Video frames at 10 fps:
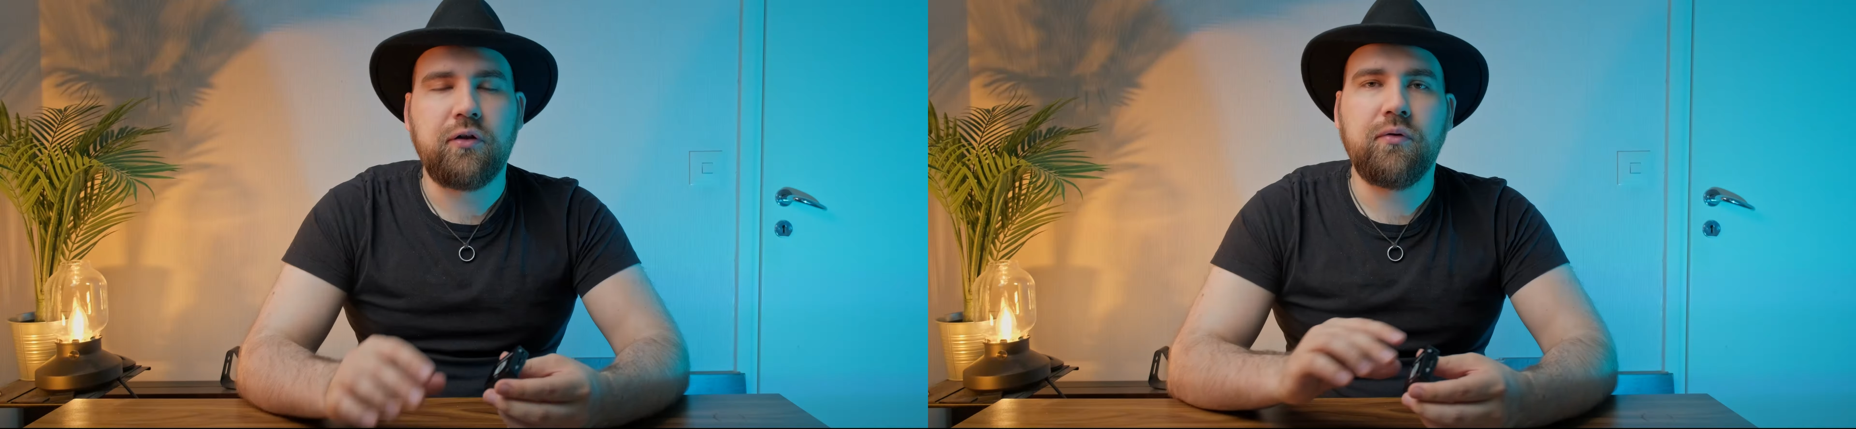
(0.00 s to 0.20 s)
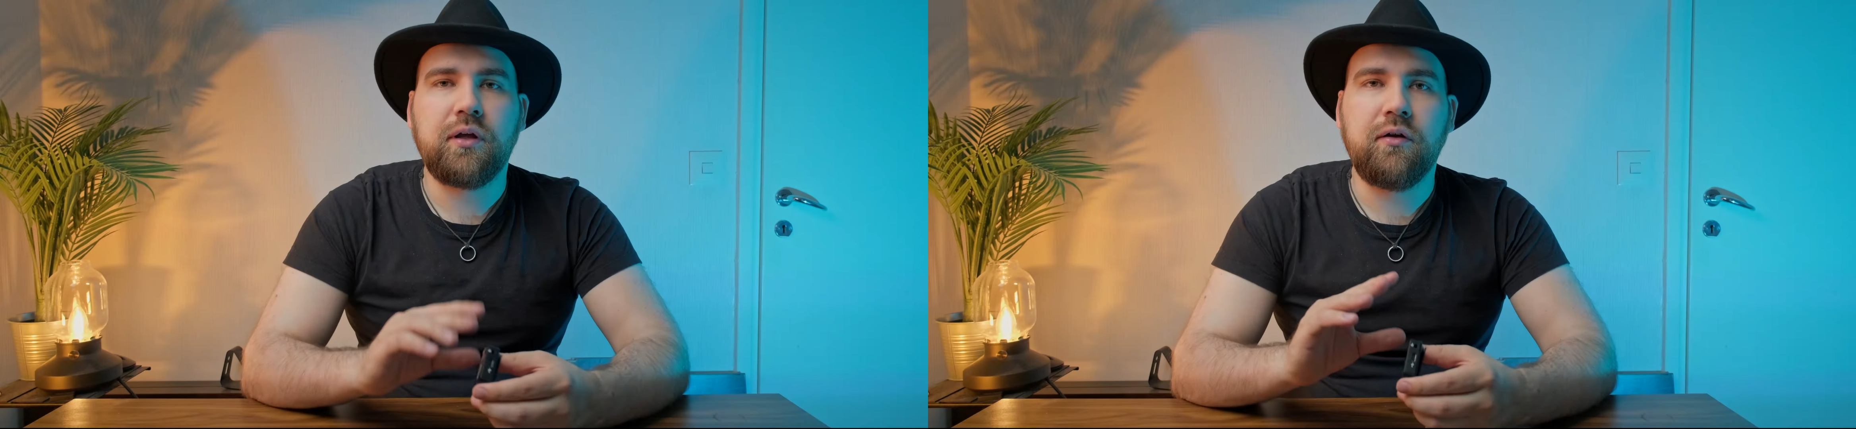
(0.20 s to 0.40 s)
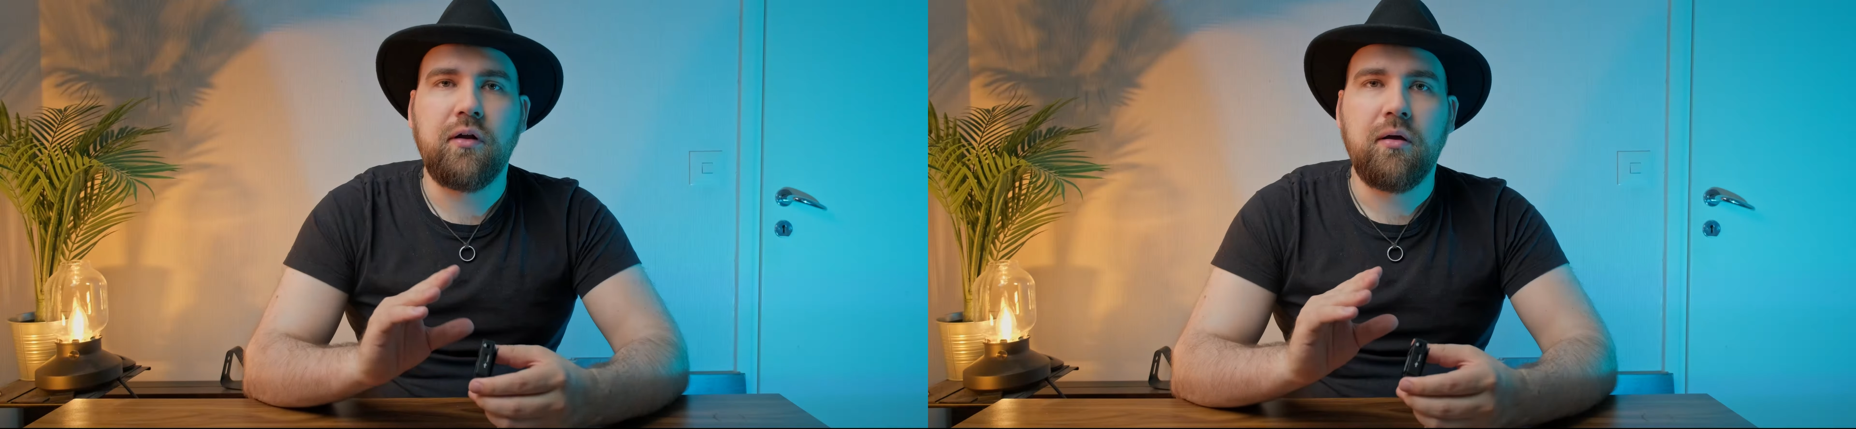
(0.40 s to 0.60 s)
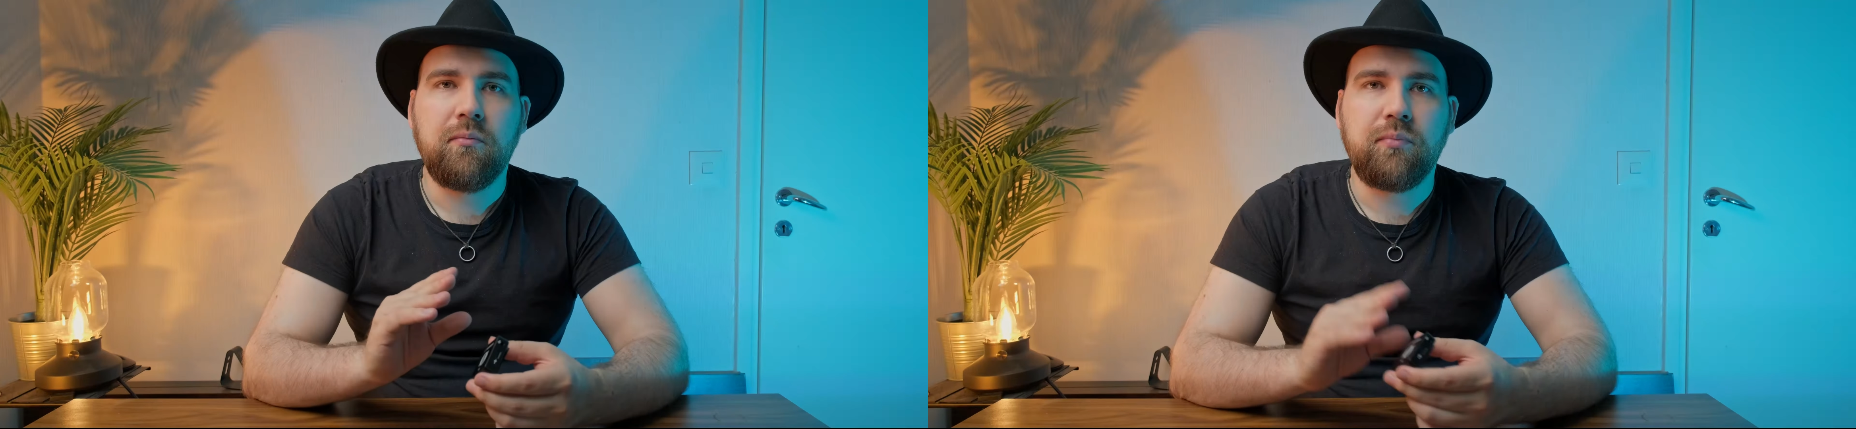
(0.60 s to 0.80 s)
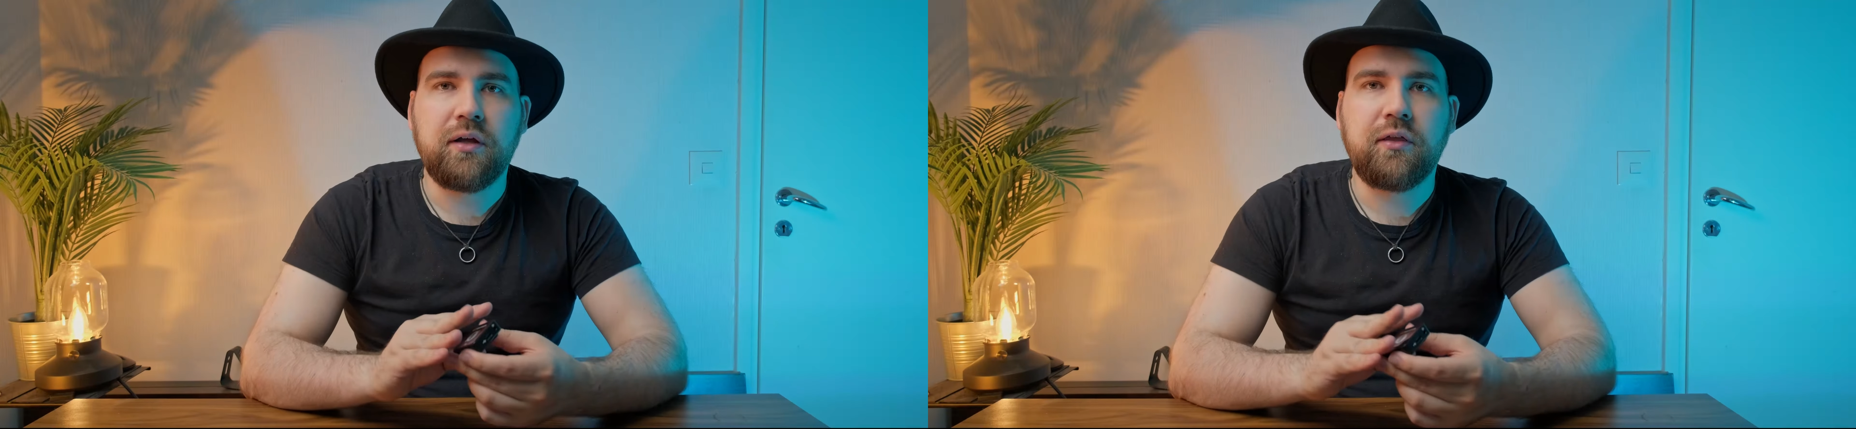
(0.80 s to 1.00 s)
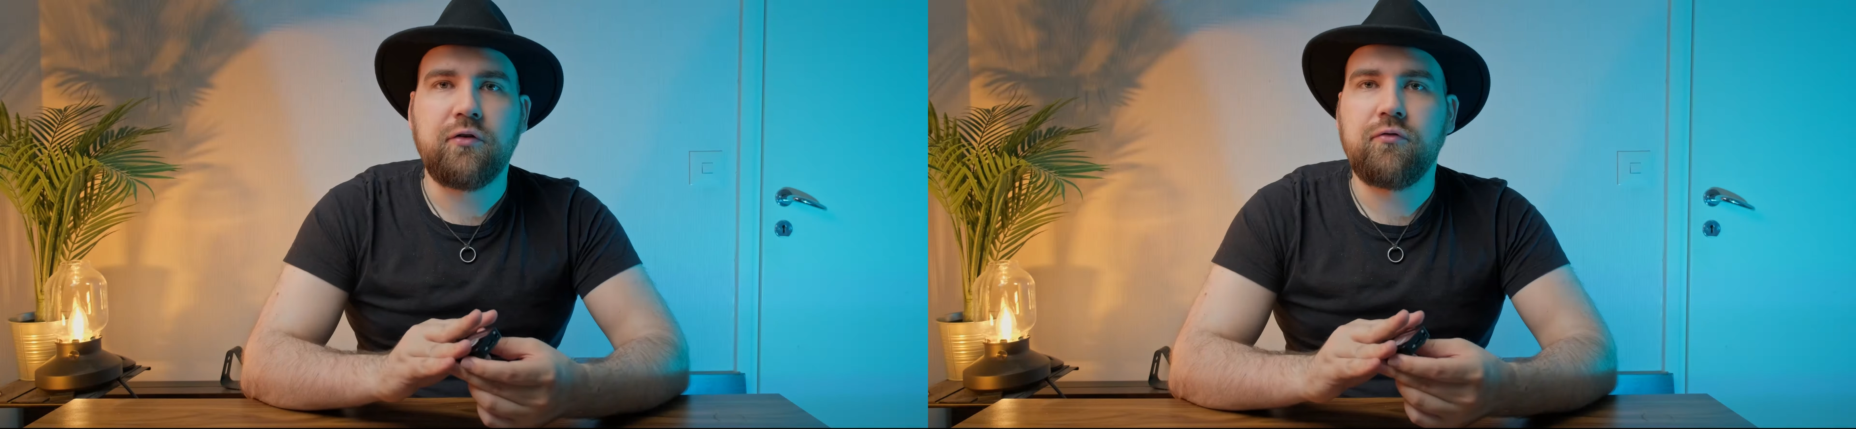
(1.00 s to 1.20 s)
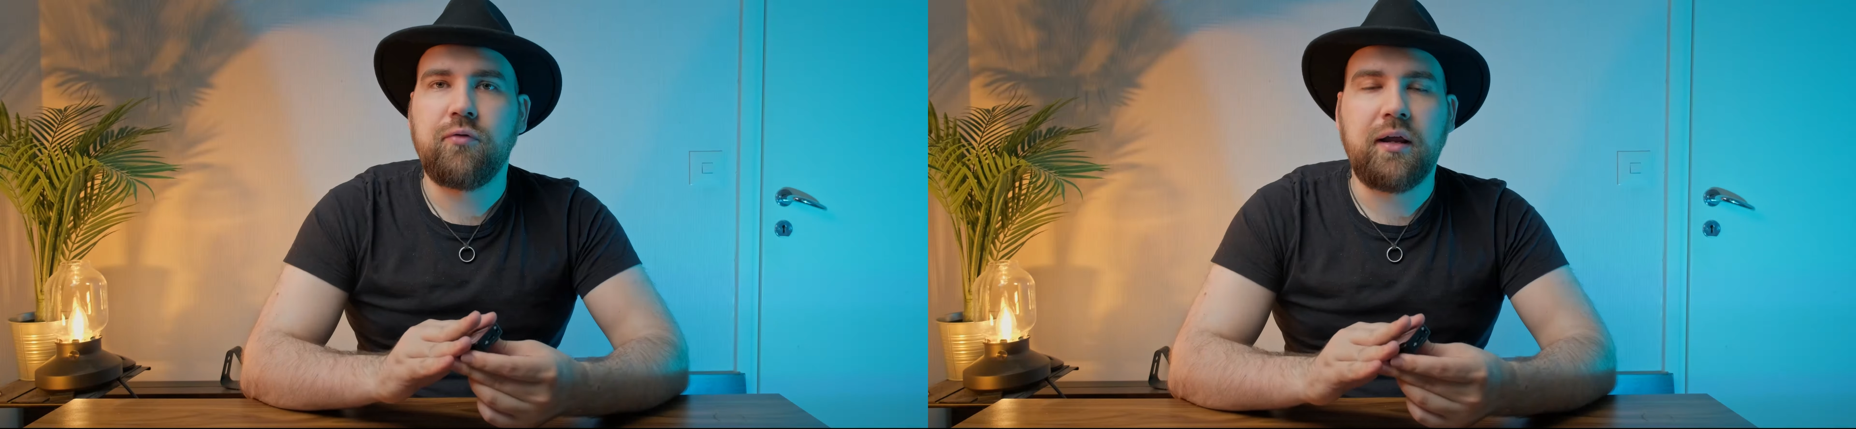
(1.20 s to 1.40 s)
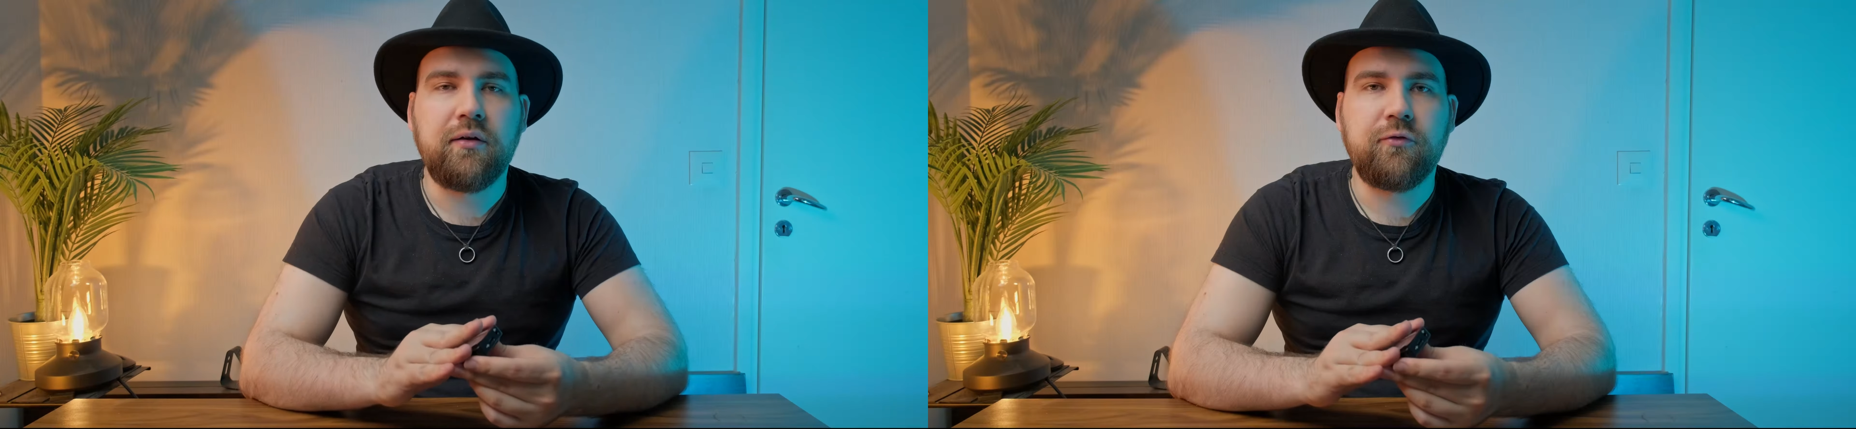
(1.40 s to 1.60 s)
you can plug the
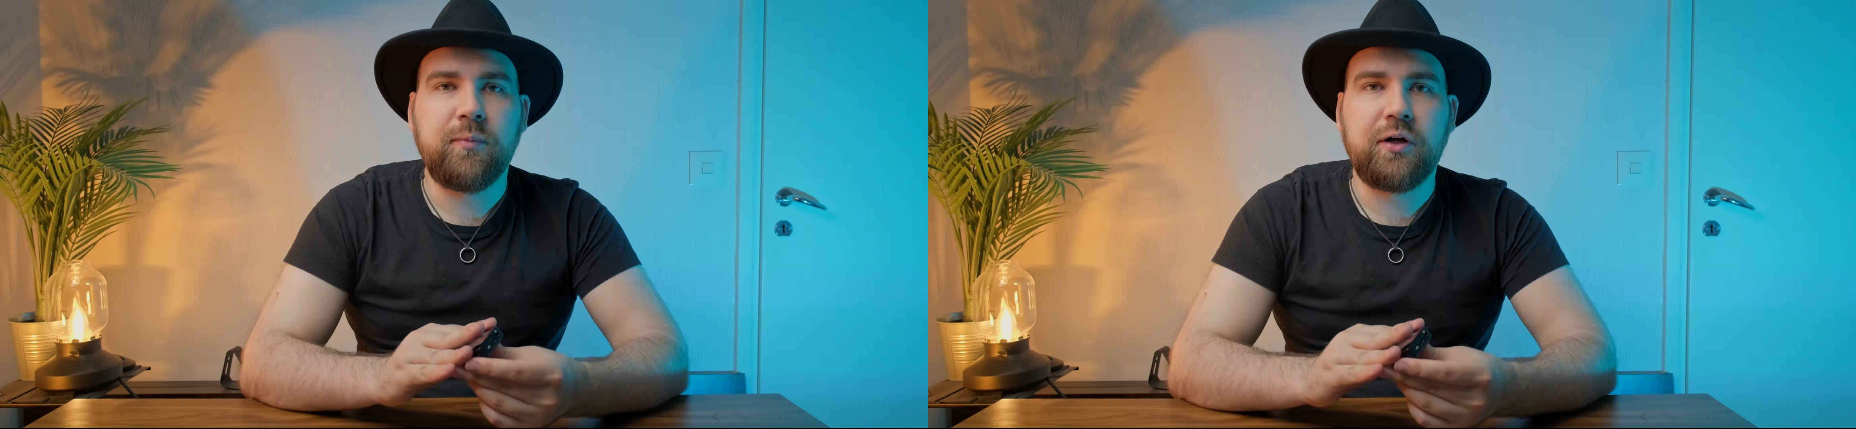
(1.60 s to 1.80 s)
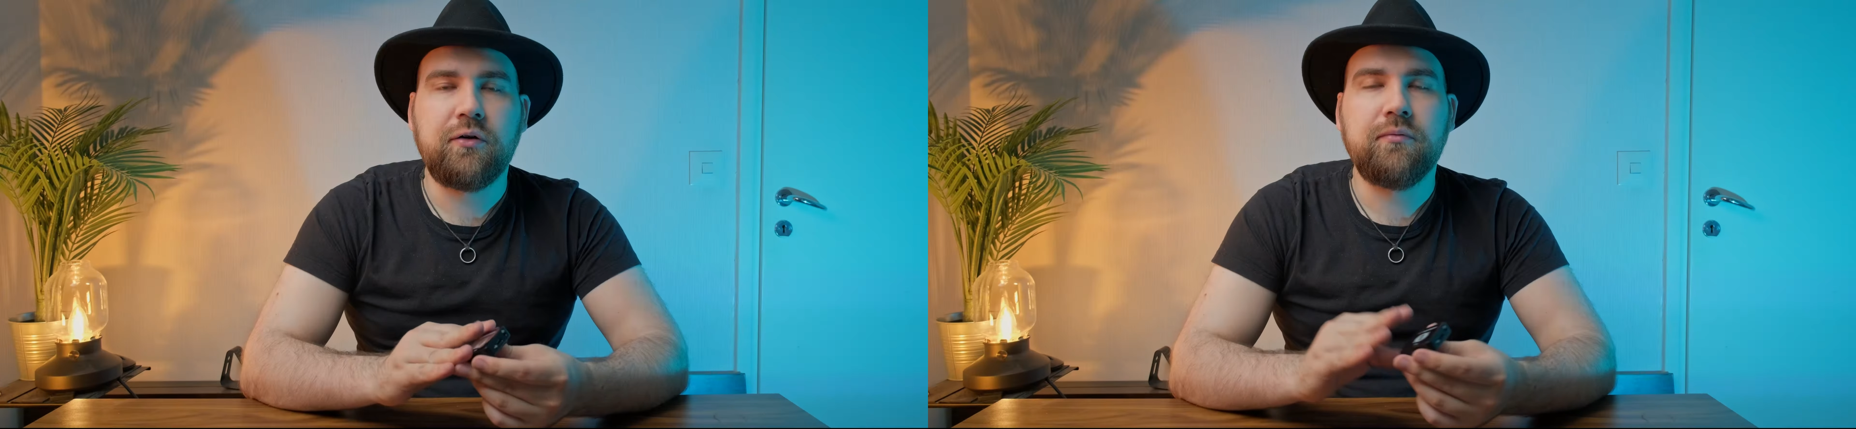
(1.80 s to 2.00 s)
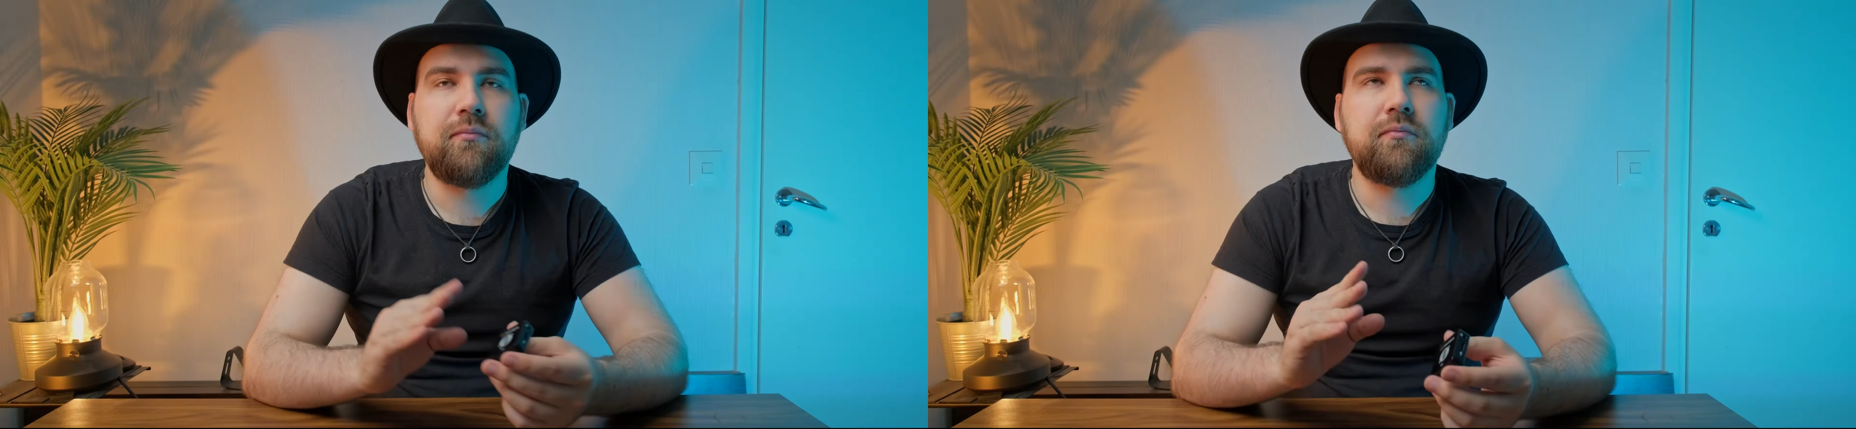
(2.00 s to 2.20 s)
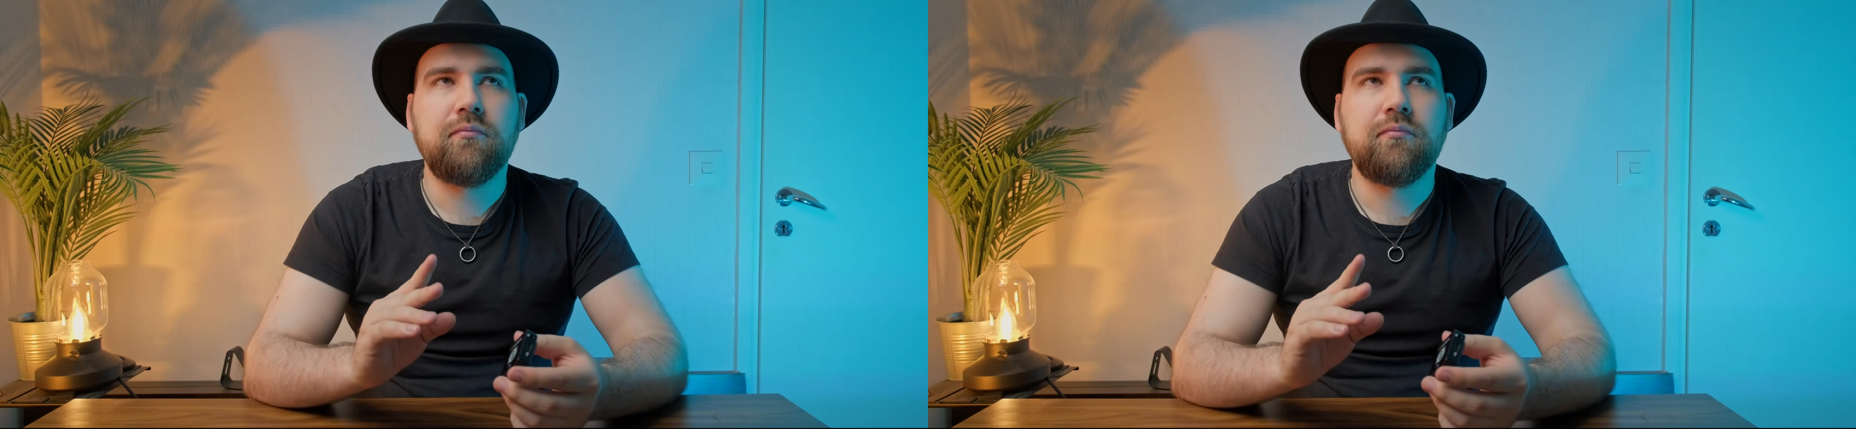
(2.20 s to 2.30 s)
transmitter